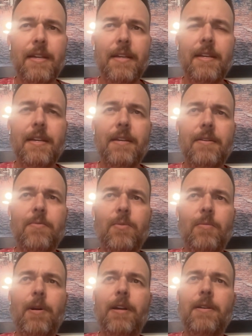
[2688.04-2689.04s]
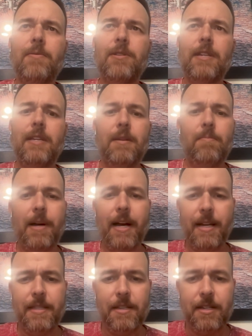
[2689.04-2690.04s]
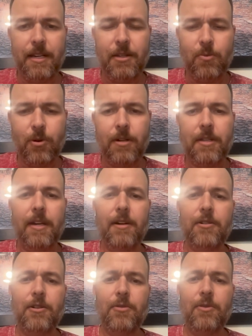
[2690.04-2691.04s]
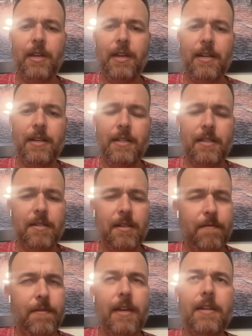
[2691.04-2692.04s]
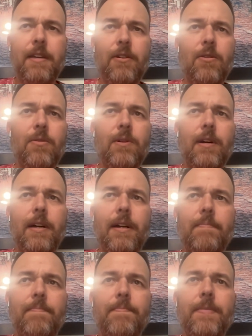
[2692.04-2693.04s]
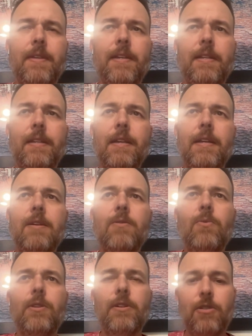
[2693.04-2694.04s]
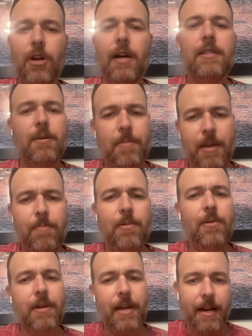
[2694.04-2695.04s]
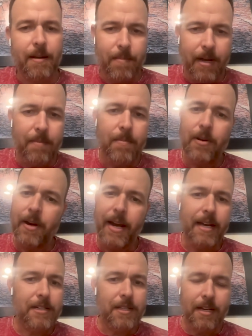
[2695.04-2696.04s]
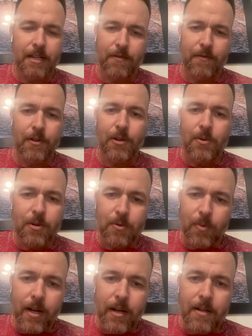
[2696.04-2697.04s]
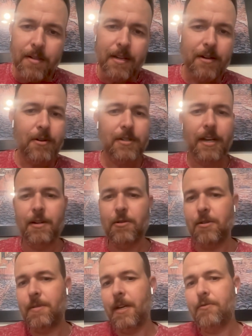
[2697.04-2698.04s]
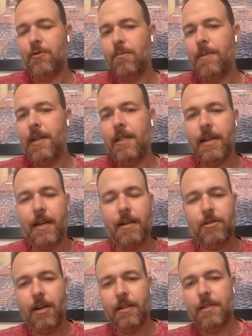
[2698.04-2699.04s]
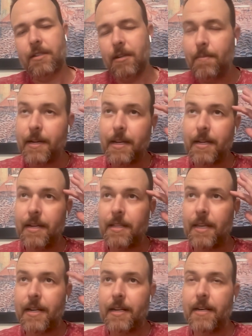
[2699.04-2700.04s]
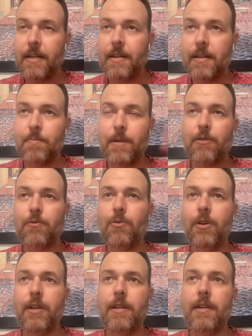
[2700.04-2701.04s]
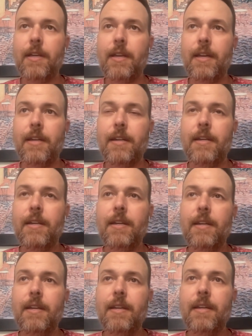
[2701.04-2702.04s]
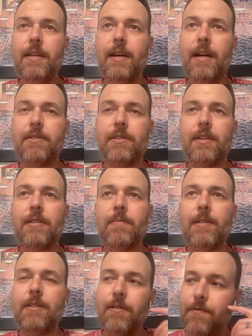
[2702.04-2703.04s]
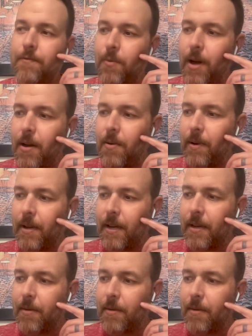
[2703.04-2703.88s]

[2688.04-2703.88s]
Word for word: mm. we probably don't see the behind the scenes work that you're doing and the stuff that yeah. you know. Yeah. Um, it, mm. When you talk to people, kind of might rehash things for you as well, you know, because I know sometimes for me, like I'll talk to somebody that has been through it and I'll think to myself, wow, I can